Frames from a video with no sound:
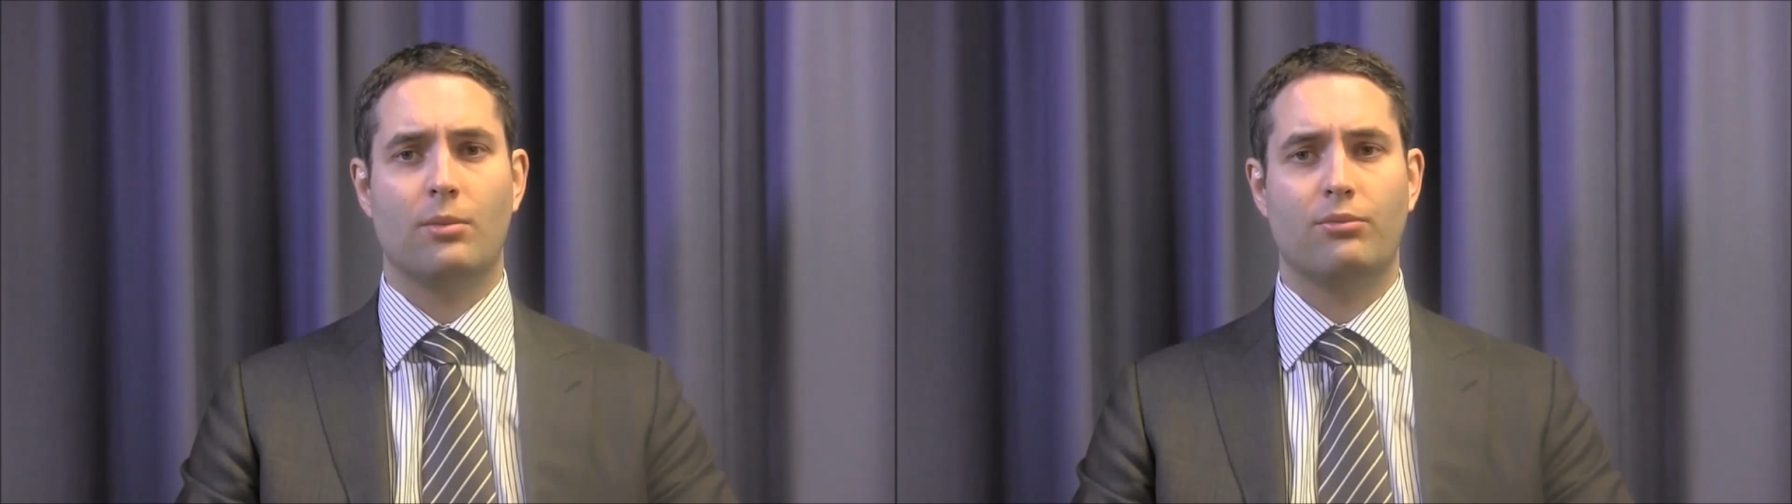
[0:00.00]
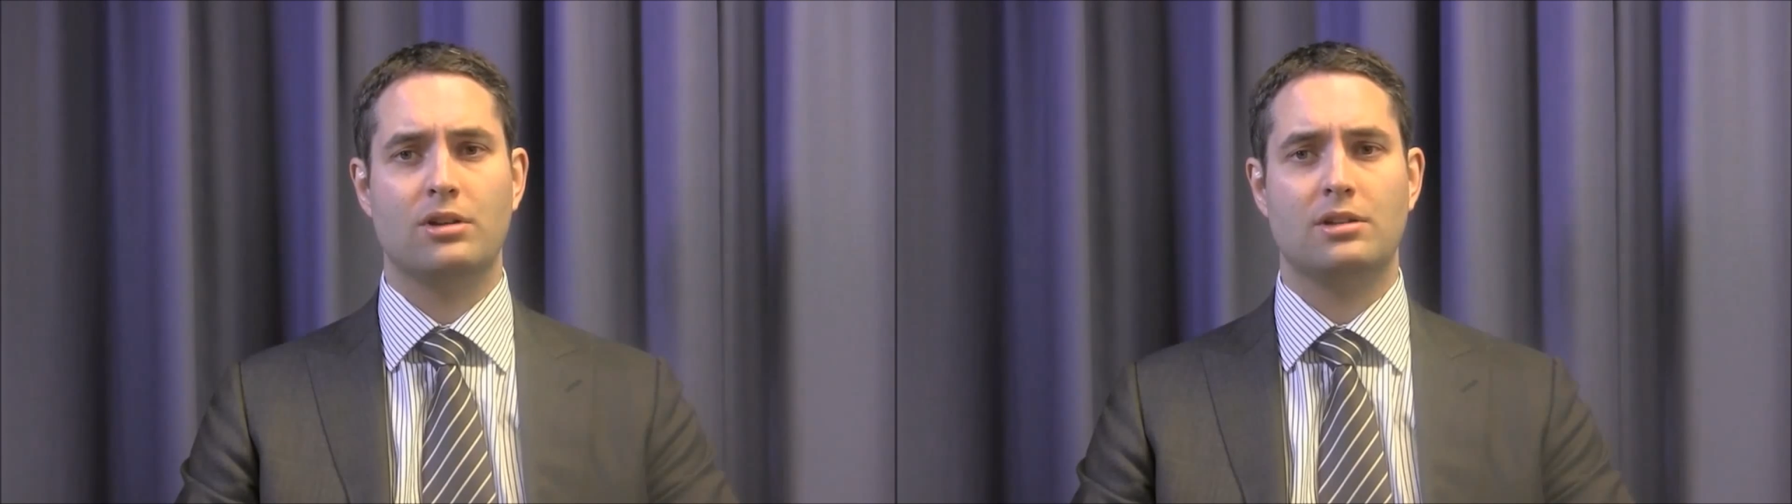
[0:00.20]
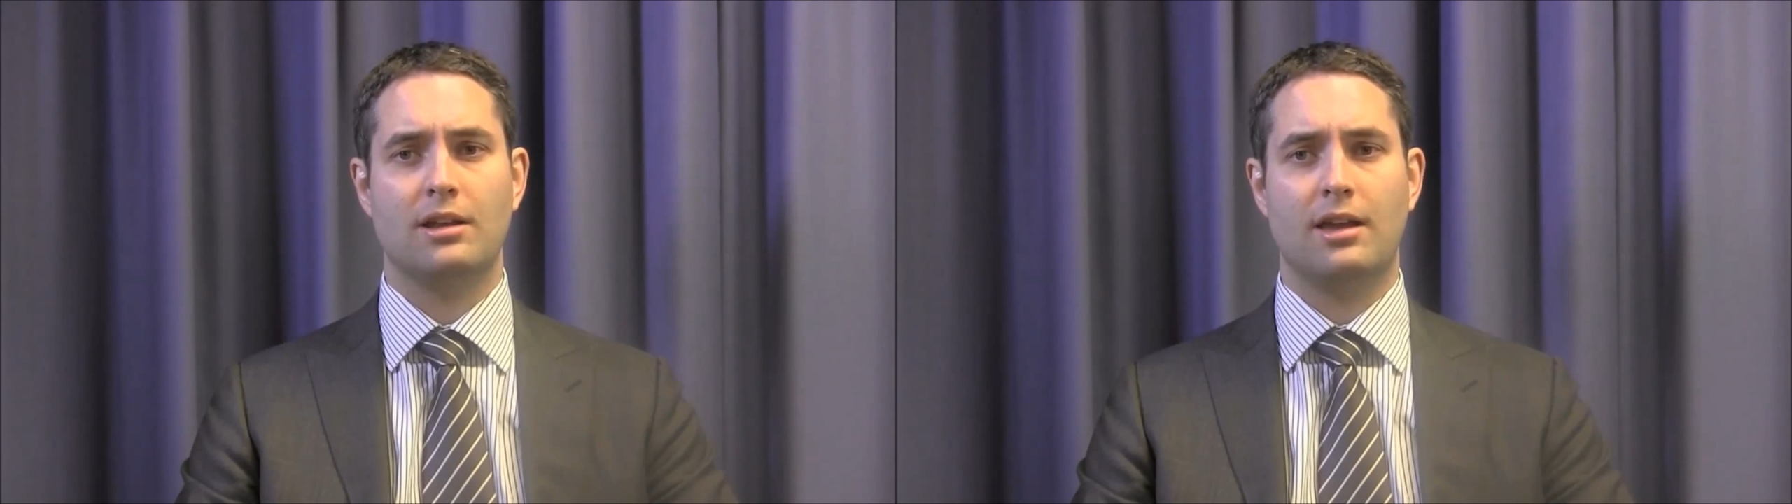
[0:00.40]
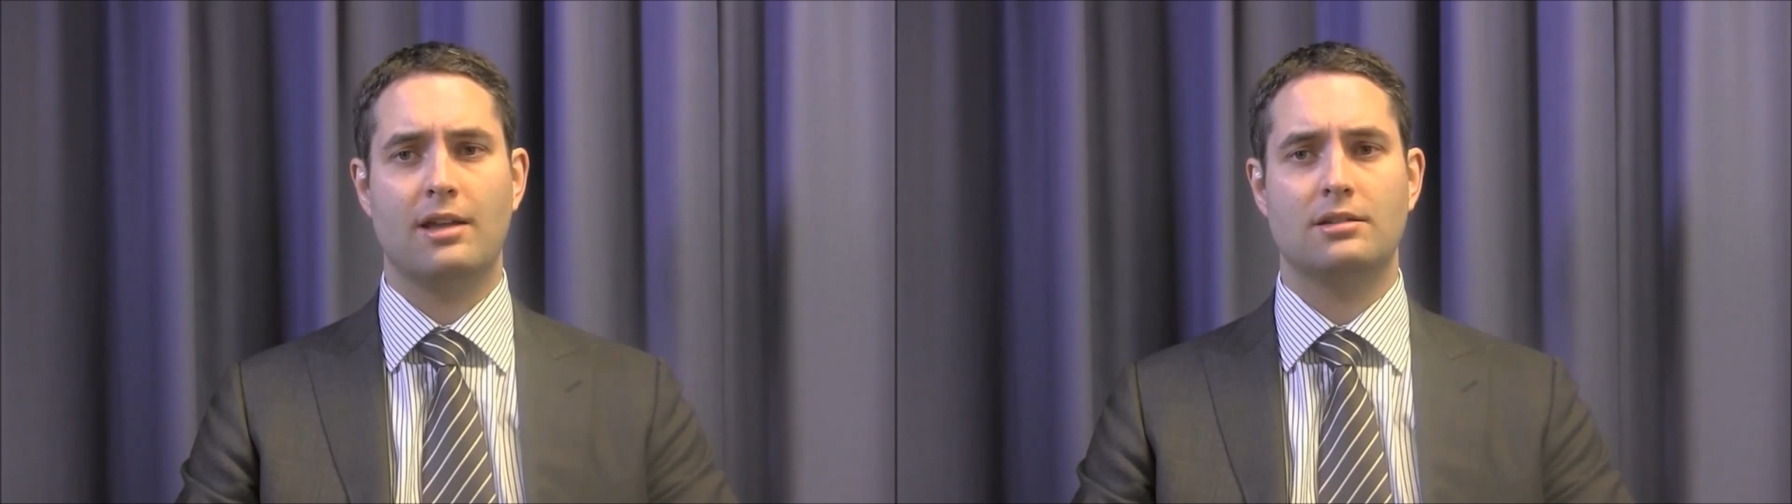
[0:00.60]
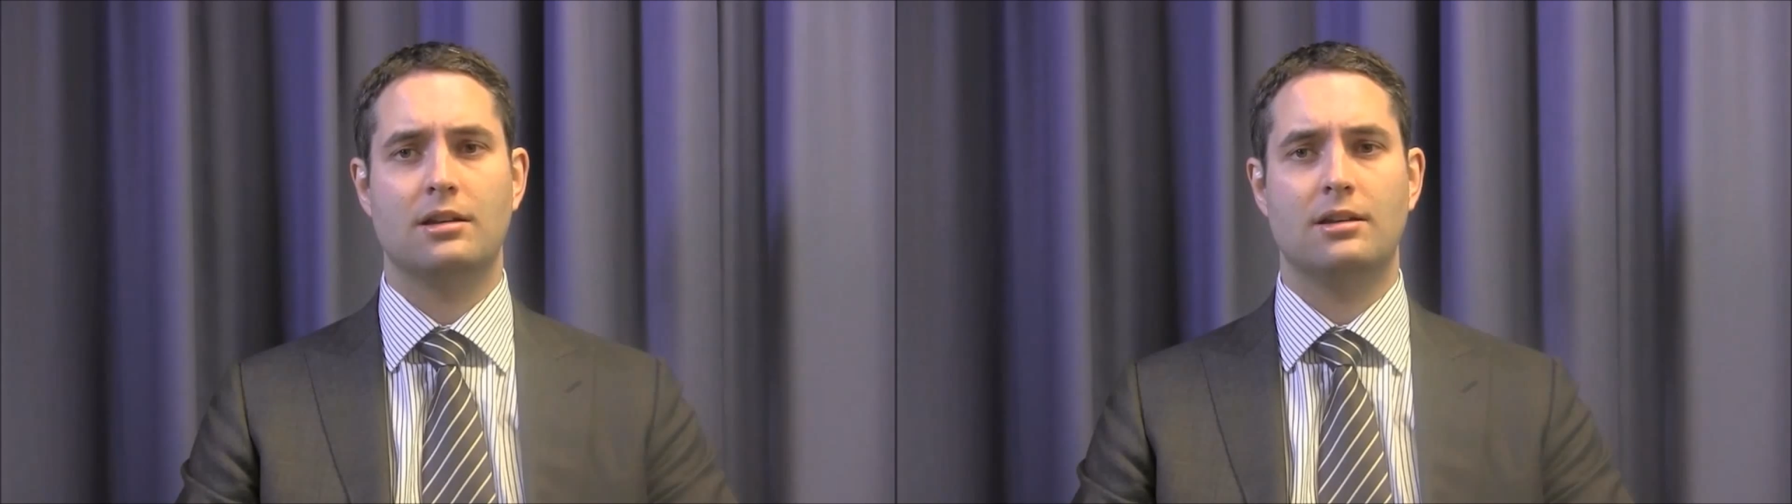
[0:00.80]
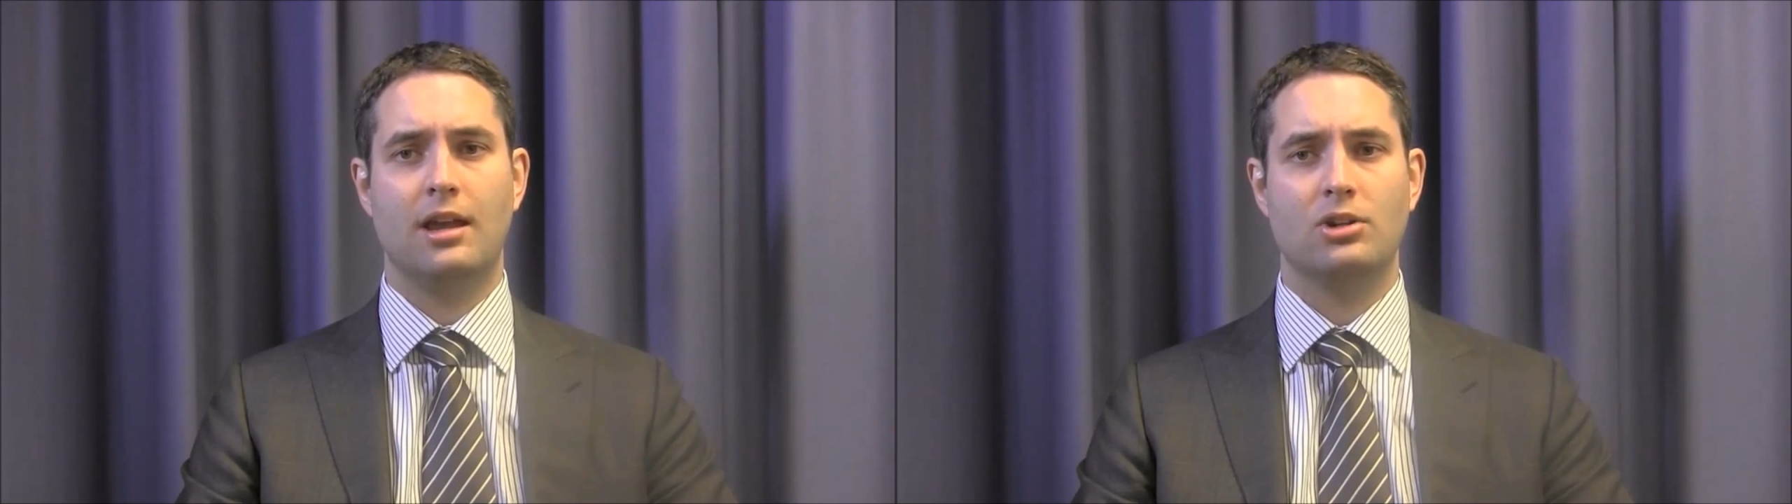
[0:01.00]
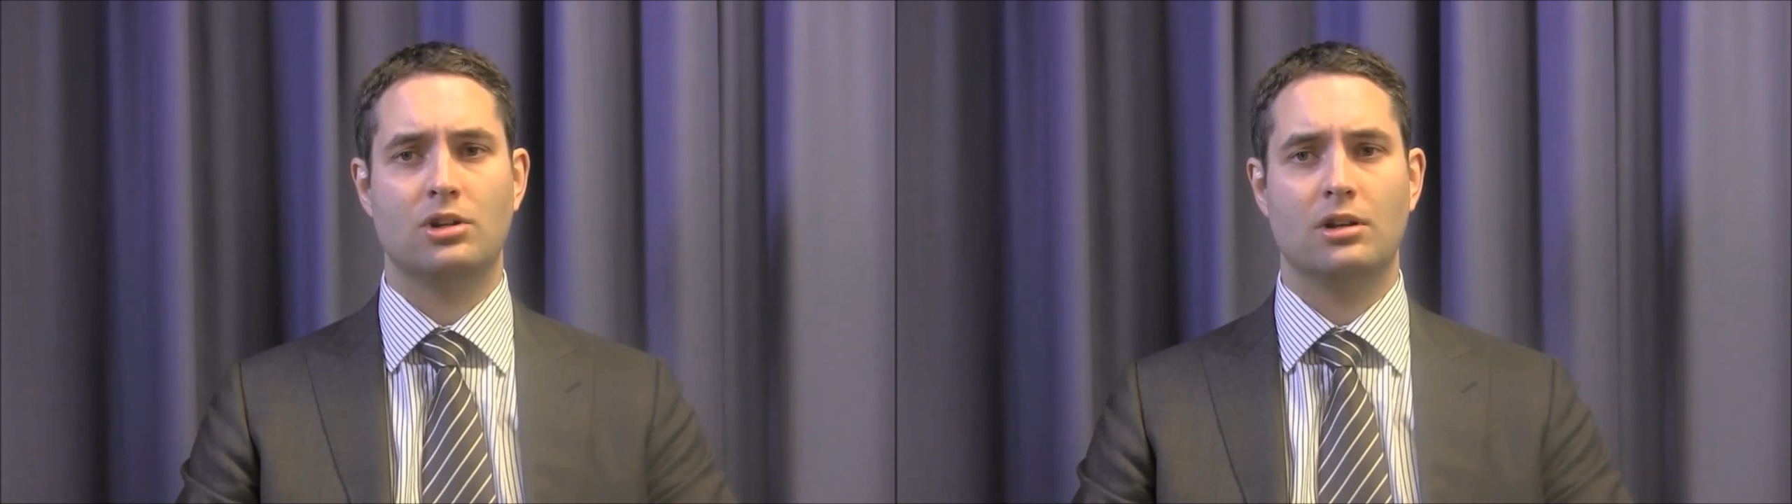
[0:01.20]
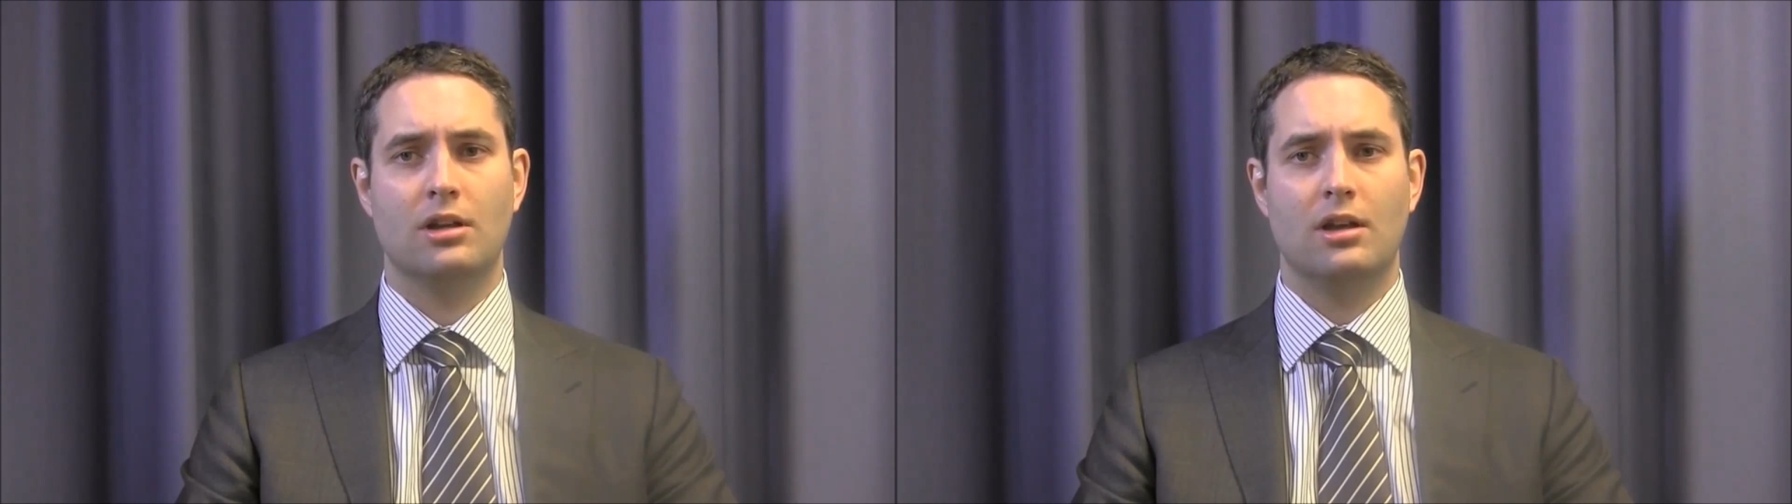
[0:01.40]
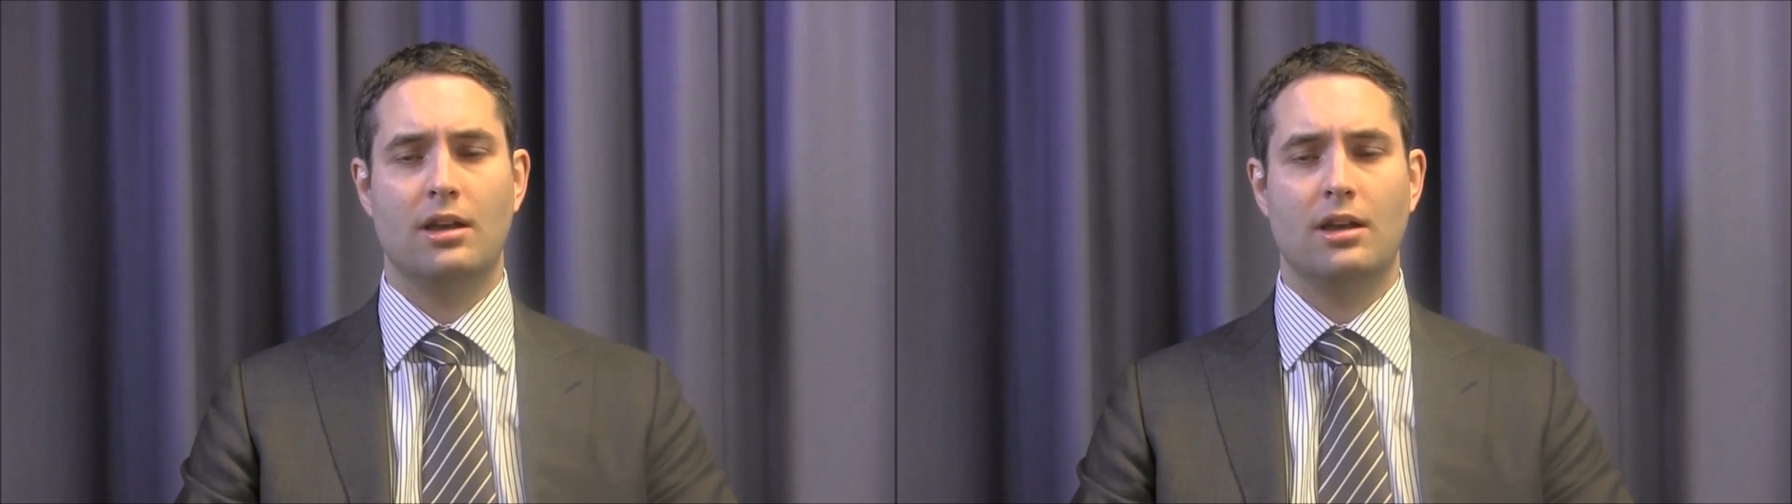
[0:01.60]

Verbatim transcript: Prostate cancer detection